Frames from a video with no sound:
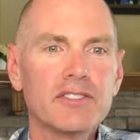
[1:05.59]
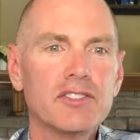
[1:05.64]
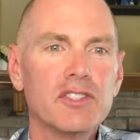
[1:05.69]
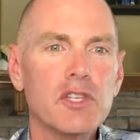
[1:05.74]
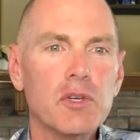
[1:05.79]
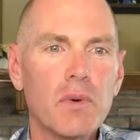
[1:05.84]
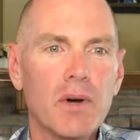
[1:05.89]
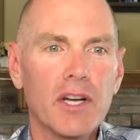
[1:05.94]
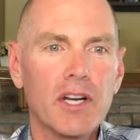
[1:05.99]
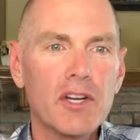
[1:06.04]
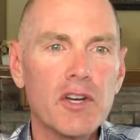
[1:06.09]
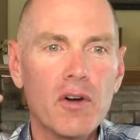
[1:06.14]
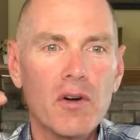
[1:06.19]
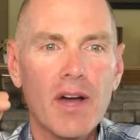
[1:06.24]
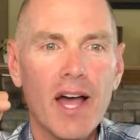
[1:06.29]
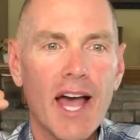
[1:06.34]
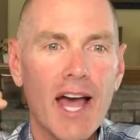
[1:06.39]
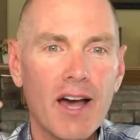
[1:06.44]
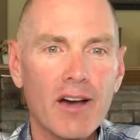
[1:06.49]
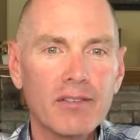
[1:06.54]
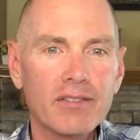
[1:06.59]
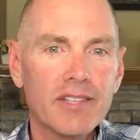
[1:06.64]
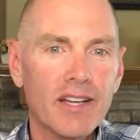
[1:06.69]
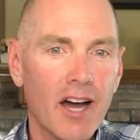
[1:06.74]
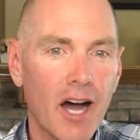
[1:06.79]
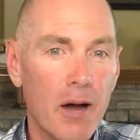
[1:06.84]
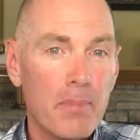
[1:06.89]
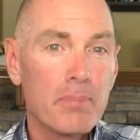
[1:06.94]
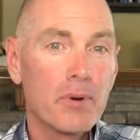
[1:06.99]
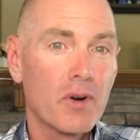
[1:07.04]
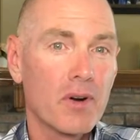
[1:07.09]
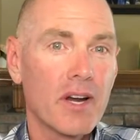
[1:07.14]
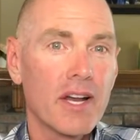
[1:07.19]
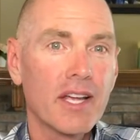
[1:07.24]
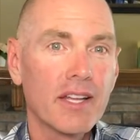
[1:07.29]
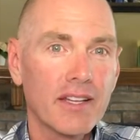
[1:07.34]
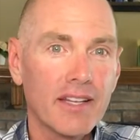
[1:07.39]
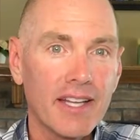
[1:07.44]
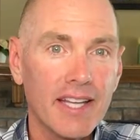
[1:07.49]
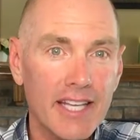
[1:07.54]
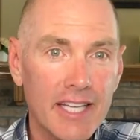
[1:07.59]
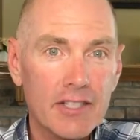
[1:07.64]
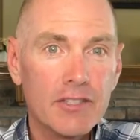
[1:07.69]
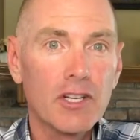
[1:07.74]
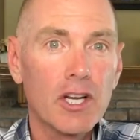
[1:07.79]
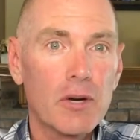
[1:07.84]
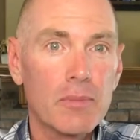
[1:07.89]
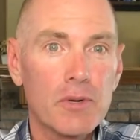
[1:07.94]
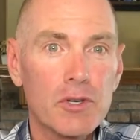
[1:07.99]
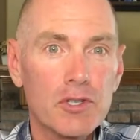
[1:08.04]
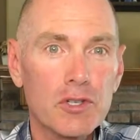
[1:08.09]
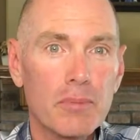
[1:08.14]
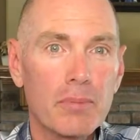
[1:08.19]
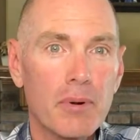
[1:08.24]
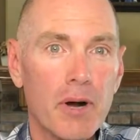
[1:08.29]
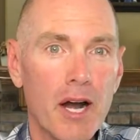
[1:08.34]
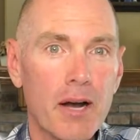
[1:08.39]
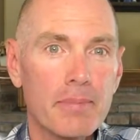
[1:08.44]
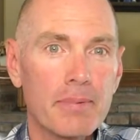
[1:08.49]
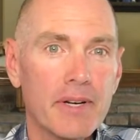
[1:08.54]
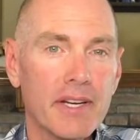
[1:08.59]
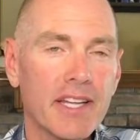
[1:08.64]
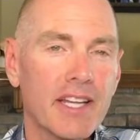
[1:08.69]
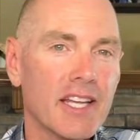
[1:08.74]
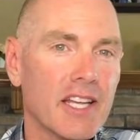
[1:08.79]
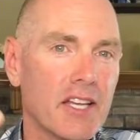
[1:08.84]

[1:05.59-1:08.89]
Do you want to know how to upgrade into commercial property?